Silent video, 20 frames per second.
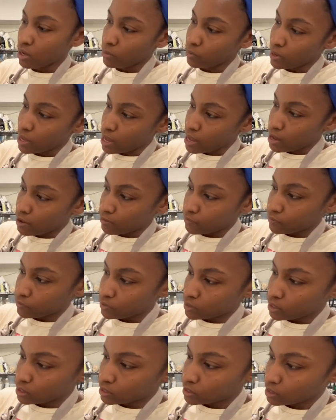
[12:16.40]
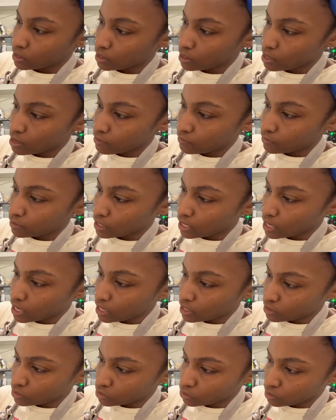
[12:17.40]
We have this
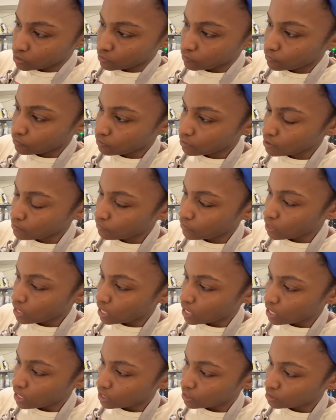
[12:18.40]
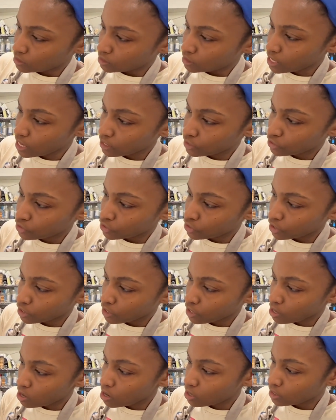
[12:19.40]
lovely sort of fluffy
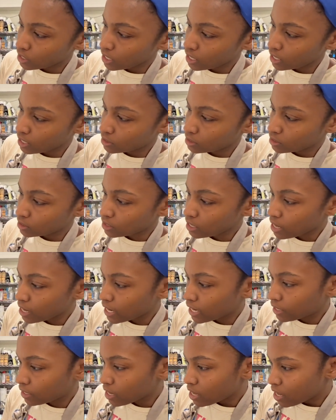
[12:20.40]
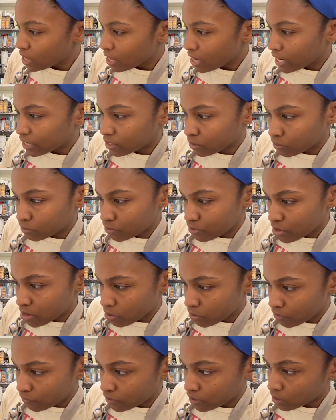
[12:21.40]
texture on the inside. I don't
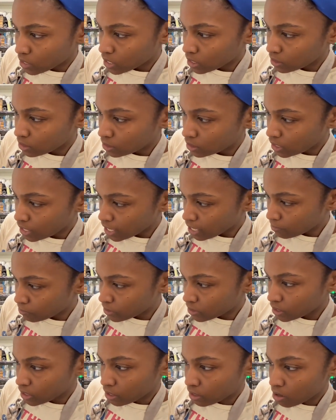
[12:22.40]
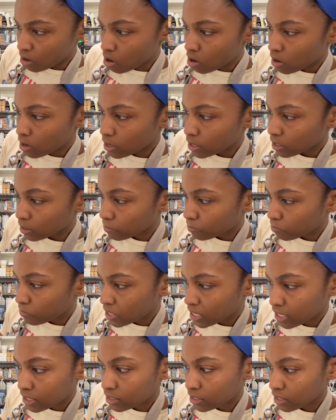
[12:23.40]
know if you can see it, but there are
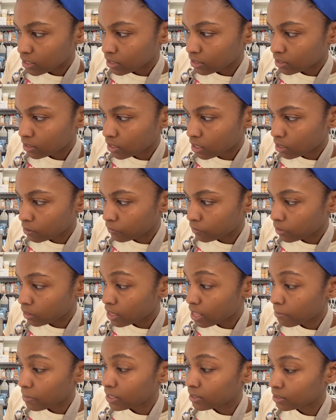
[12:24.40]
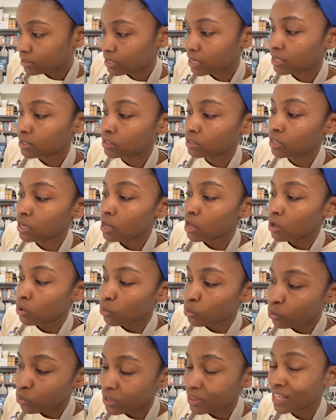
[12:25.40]
pieces of lemon zest
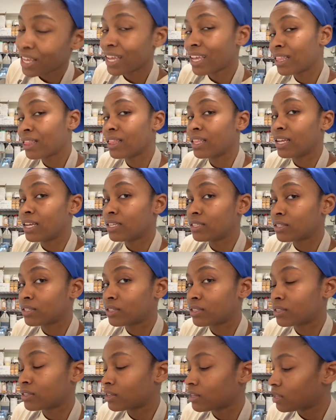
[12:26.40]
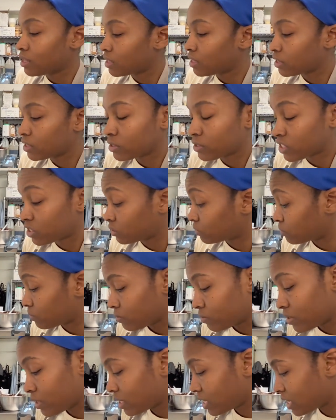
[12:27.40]
within this that are just
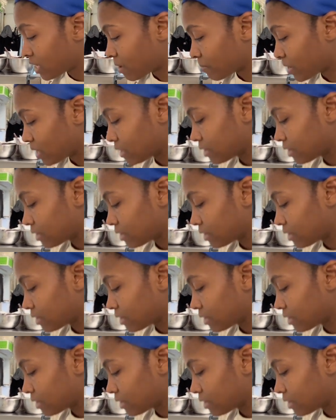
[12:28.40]
really yummy.